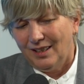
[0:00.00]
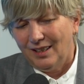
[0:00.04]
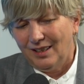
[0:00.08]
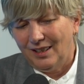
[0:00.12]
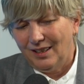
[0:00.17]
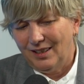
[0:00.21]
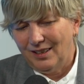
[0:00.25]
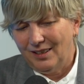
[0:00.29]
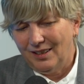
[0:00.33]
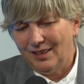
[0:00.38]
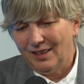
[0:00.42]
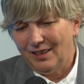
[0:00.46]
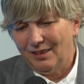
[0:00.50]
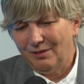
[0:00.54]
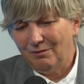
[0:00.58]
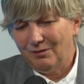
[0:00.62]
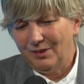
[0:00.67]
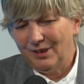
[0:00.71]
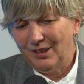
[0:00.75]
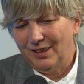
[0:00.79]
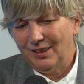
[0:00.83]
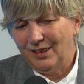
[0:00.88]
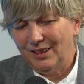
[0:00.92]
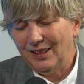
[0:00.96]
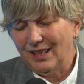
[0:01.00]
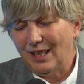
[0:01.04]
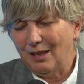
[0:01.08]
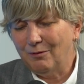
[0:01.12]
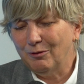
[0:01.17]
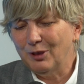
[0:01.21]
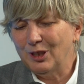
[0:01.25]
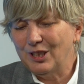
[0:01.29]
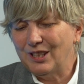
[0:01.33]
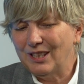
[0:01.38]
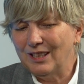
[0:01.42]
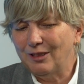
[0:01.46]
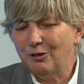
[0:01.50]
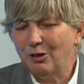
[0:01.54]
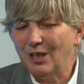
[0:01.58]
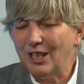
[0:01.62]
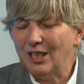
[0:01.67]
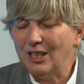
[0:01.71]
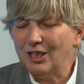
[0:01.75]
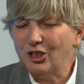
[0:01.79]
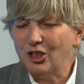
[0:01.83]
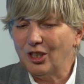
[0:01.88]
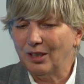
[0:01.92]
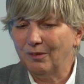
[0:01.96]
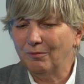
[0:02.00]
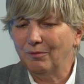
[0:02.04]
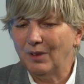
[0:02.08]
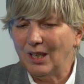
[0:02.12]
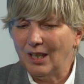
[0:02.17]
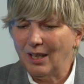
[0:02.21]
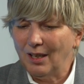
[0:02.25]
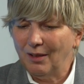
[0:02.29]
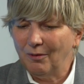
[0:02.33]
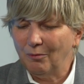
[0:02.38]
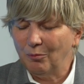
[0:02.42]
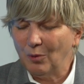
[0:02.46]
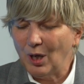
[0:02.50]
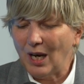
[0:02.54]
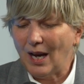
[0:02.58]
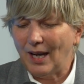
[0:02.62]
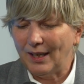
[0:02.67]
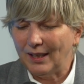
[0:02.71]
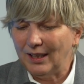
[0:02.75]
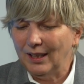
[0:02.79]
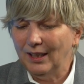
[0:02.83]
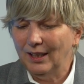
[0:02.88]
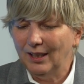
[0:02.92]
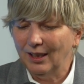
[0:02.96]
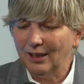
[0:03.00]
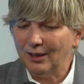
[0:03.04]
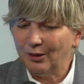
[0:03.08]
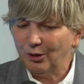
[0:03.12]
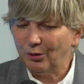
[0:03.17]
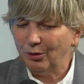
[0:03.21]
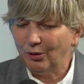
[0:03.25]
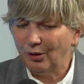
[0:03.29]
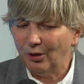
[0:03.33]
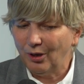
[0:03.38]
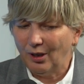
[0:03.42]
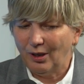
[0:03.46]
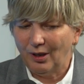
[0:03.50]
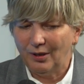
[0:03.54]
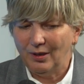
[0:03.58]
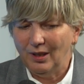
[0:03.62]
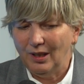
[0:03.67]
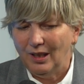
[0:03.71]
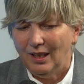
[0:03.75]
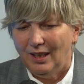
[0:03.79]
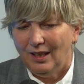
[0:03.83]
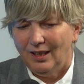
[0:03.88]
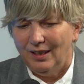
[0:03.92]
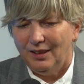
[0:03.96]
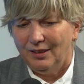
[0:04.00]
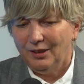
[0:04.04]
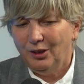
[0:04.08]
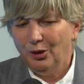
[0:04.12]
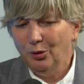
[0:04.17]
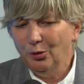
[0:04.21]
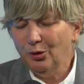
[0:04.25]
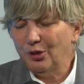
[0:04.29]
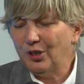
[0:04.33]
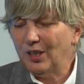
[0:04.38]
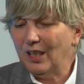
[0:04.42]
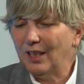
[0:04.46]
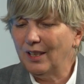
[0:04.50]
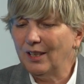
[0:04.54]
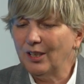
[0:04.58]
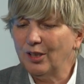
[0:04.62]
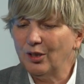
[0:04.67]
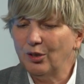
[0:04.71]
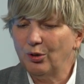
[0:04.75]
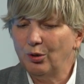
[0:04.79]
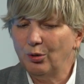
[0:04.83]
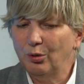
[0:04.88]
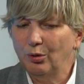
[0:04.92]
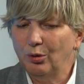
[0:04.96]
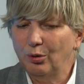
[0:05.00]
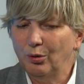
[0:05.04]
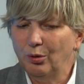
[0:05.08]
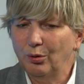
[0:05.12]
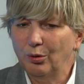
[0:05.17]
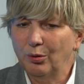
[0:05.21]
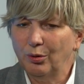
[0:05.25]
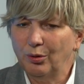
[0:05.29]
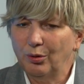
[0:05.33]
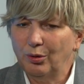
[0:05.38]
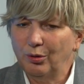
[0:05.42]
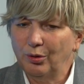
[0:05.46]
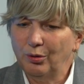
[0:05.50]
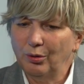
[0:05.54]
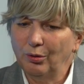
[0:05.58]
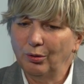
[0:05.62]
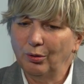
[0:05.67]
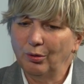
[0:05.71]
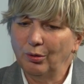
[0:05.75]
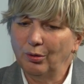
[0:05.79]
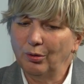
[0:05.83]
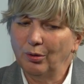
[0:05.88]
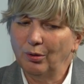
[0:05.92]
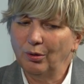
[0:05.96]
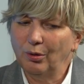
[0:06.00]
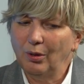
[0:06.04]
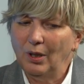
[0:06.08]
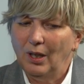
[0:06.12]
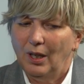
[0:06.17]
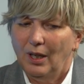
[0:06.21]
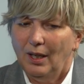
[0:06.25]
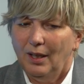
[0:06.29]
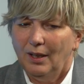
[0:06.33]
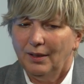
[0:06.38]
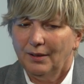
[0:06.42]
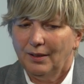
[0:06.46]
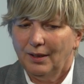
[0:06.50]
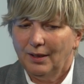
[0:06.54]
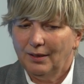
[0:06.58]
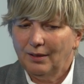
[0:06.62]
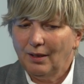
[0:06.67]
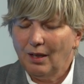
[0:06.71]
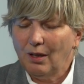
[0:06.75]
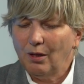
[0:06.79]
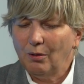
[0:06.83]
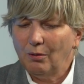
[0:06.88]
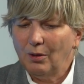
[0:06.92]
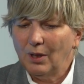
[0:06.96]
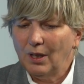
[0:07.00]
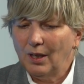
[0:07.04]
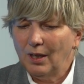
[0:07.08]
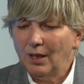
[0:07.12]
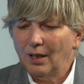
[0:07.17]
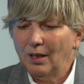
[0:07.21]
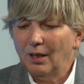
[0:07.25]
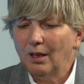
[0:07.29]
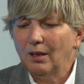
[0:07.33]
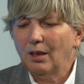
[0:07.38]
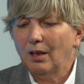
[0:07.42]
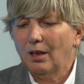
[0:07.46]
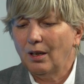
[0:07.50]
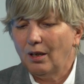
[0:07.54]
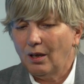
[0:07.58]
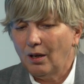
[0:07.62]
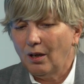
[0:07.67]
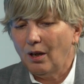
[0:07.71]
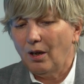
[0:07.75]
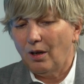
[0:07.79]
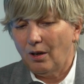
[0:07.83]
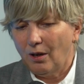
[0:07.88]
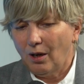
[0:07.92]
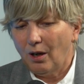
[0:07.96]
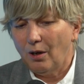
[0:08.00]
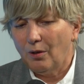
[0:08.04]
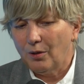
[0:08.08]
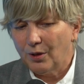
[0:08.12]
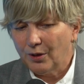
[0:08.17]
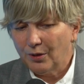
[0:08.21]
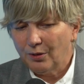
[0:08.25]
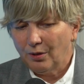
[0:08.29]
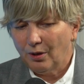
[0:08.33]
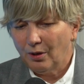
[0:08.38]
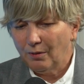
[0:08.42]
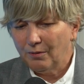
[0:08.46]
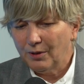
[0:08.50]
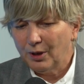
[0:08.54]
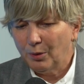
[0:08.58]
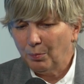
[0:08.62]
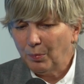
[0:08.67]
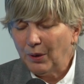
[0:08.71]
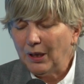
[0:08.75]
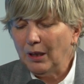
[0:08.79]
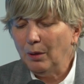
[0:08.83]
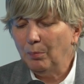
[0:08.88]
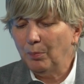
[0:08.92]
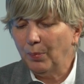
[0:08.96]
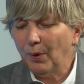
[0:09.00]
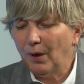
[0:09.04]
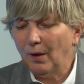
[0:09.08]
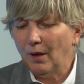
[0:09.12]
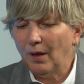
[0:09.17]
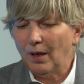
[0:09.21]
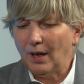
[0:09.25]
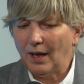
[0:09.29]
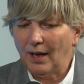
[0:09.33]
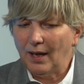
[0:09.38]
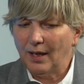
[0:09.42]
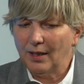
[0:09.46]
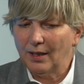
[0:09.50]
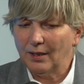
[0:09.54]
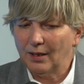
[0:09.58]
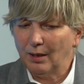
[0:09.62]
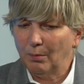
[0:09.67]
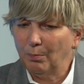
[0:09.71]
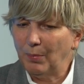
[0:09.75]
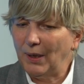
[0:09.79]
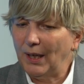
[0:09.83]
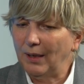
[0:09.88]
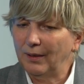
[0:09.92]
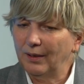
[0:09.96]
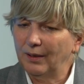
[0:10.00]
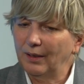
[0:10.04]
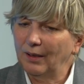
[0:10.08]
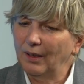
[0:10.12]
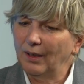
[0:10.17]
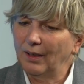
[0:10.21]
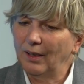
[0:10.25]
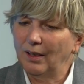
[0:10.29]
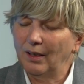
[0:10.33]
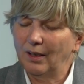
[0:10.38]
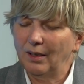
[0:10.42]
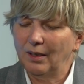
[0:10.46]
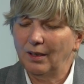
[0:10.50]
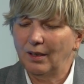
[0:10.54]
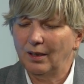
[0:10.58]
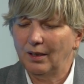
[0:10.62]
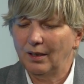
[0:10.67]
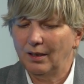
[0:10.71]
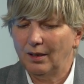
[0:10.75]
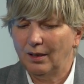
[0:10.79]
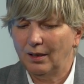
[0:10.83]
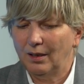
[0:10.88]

every situation we are eager to learn new things to that our service people has a better